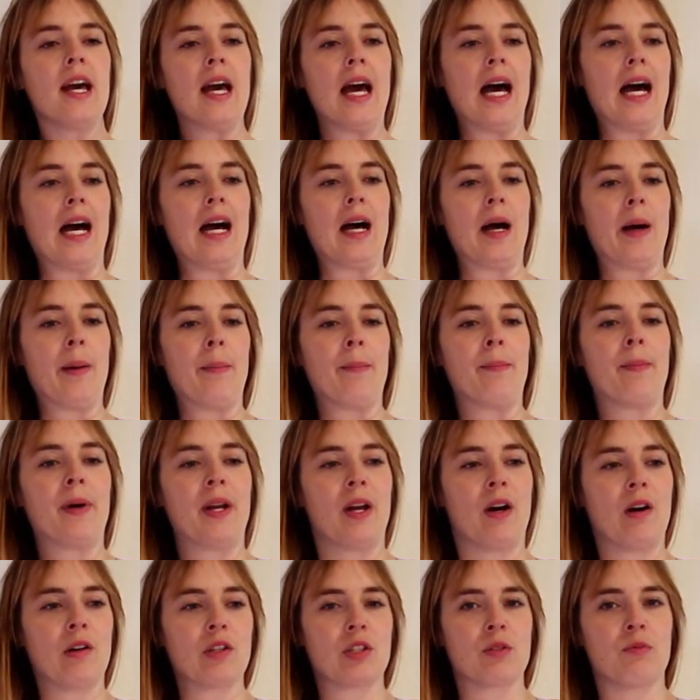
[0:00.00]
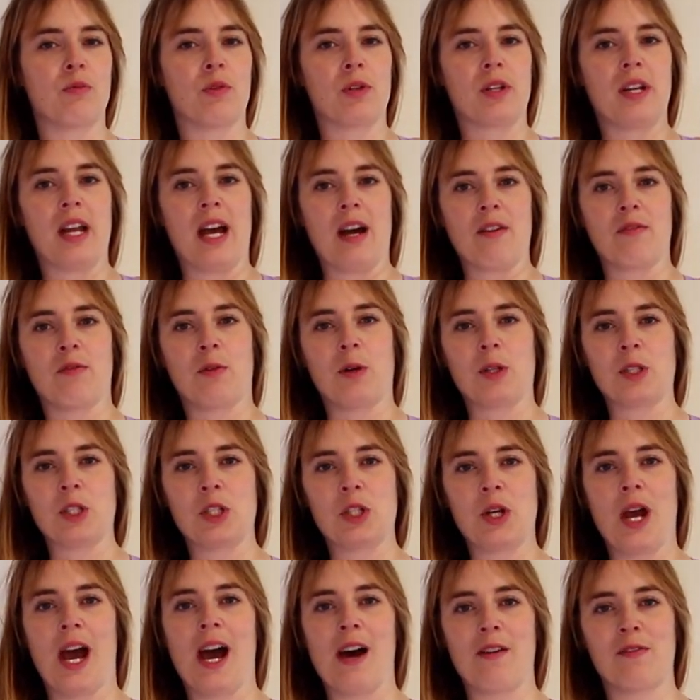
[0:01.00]
But I also wouldn't have wanted
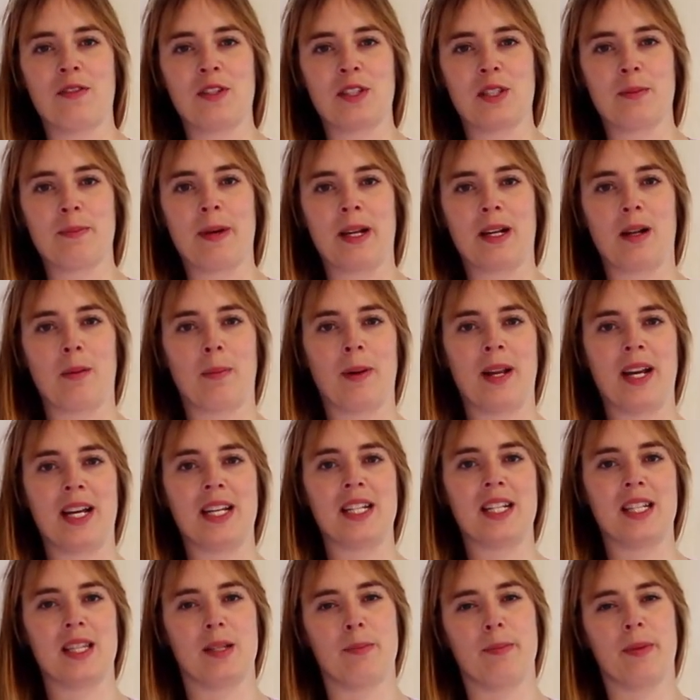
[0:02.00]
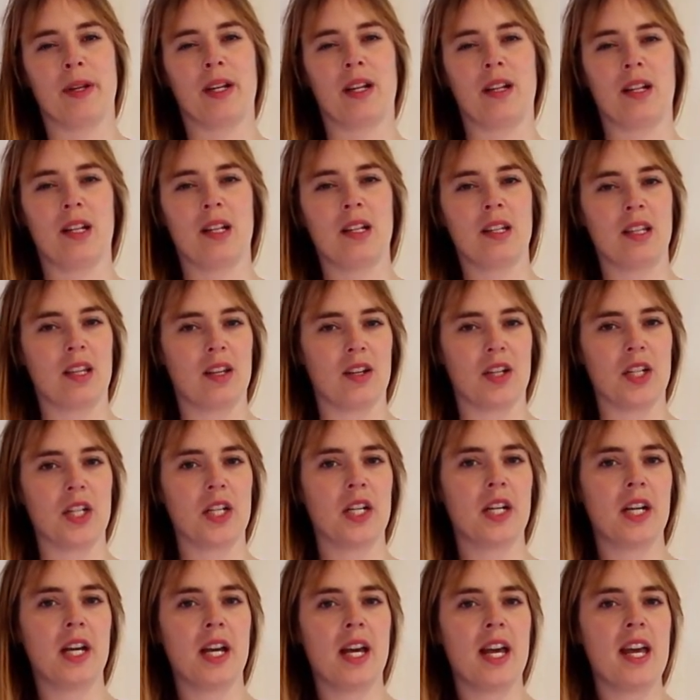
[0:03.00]
to have this metal plate in the middle here.
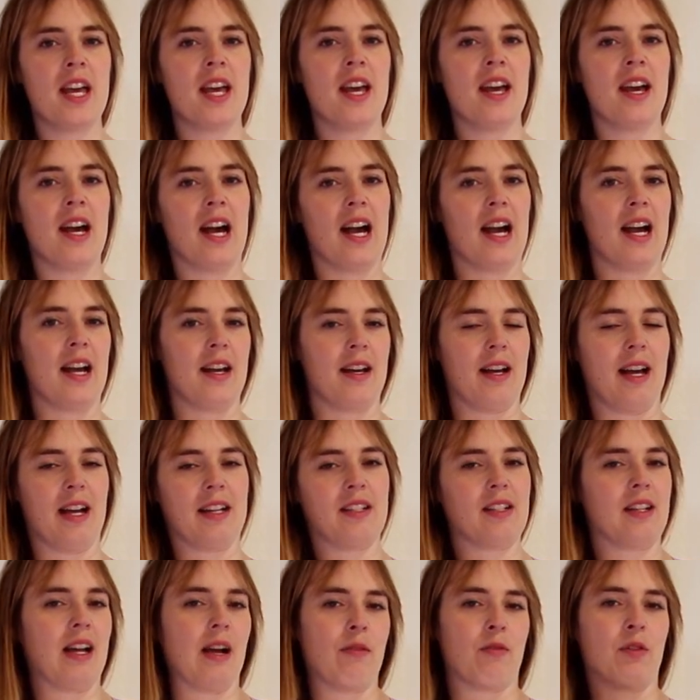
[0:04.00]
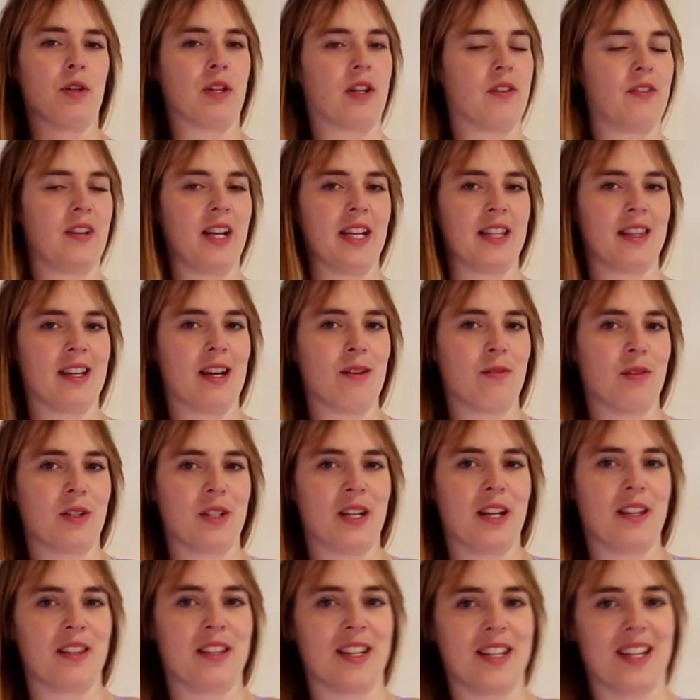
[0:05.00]
I wouldn't have liked that one,
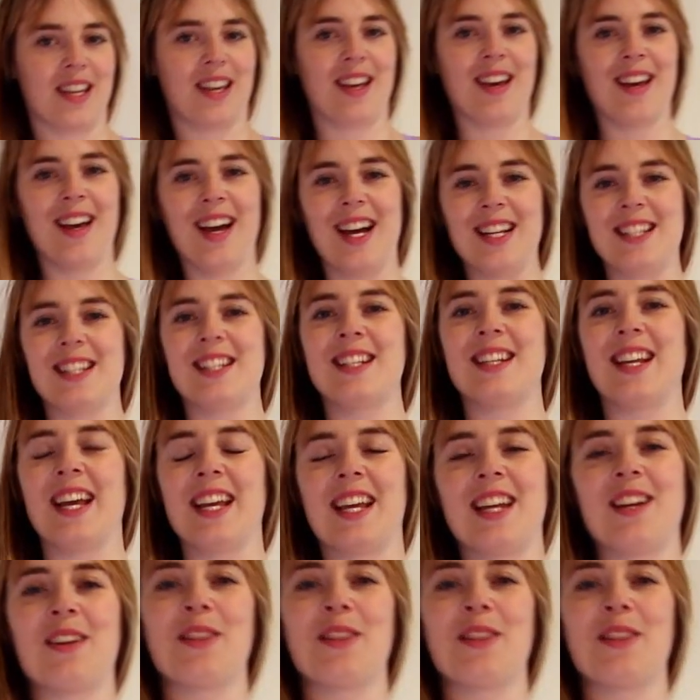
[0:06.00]
I think. I didn't like it